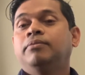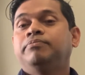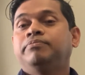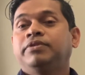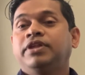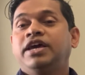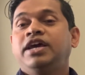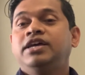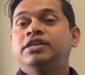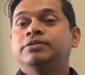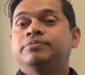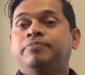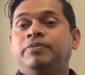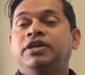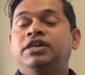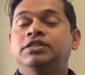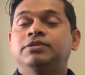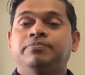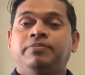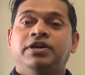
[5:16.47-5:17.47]
Please,
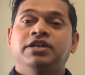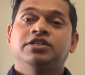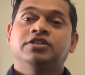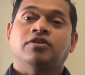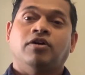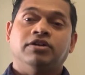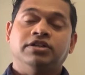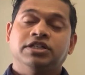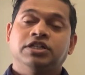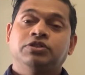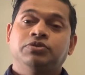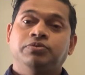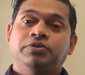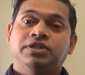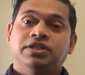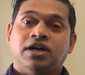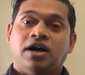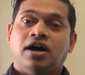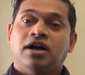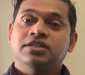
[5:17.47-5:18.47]
please, please contact
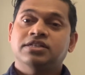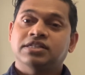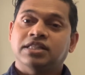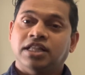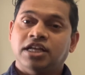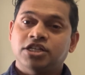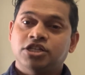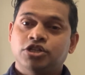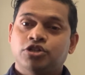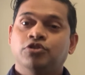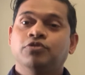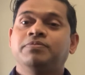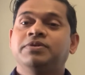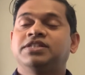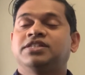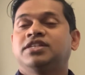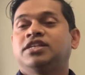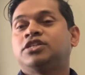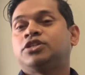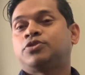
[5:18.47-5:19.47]
with us. Let's do
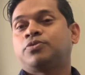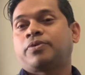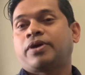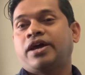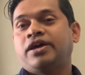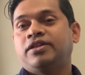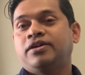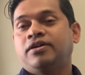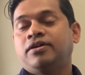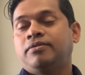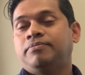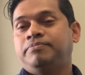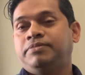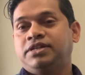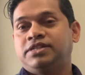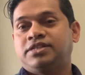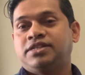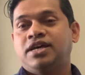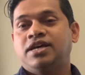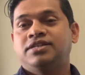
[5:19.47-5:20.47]
business together.
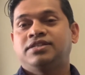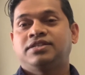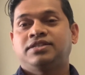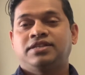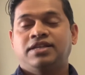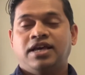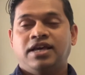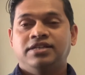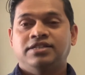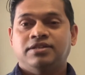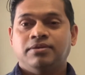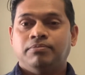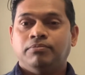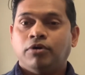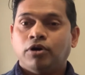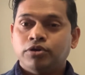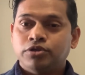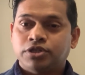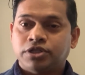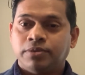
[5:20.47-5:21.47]
Business is the
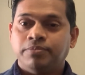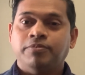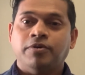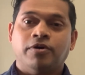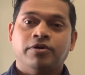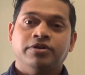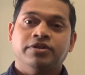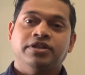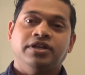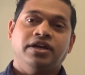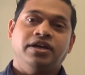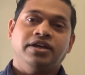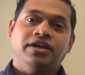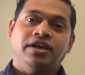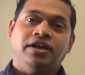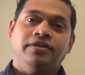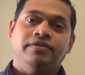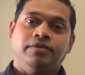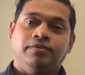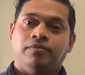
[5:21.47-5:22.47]
most important
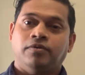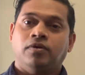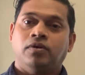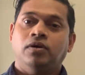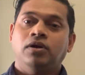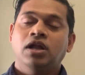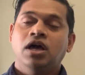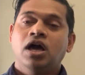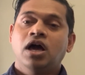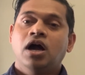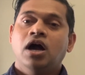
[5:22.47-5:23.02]
thing in the world.